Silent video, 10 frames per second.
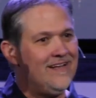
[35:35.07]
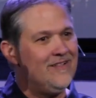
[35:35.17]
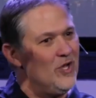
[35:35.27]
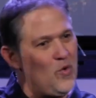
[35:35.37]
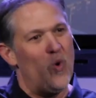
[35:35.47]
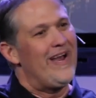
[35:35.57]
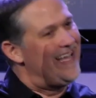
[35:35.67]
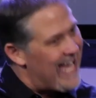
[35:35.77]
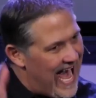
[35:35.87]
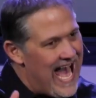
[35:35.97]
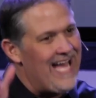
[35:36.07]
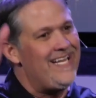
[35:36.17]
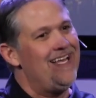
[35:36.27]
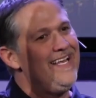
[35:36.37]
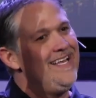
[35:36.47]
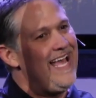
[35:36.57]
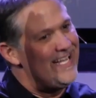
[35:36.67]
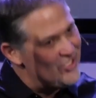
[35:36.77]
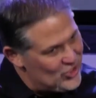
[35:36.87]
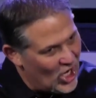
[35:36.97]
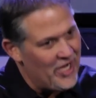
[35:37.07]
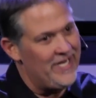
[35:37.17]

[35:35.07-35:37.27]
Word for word: Look what God has done.